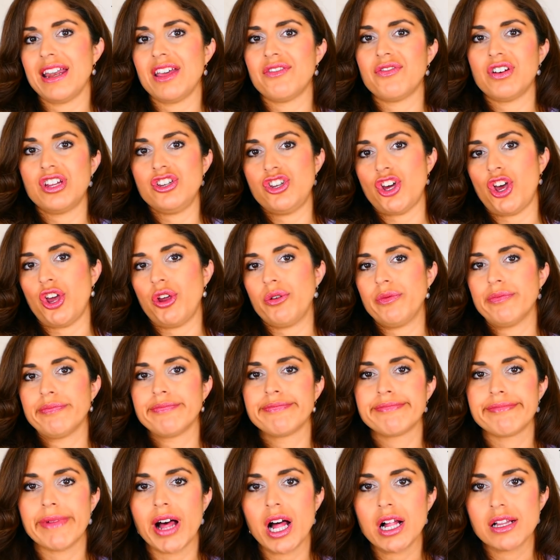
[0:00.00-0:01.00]
If I don't,
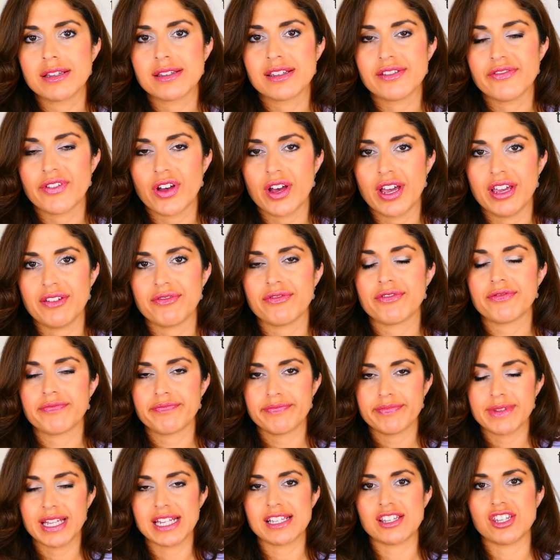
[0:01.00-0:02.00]
I'll survive.
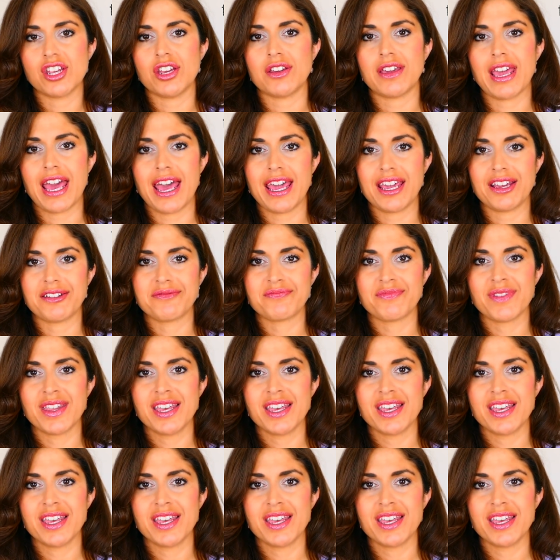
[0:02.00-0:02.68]
That's okay.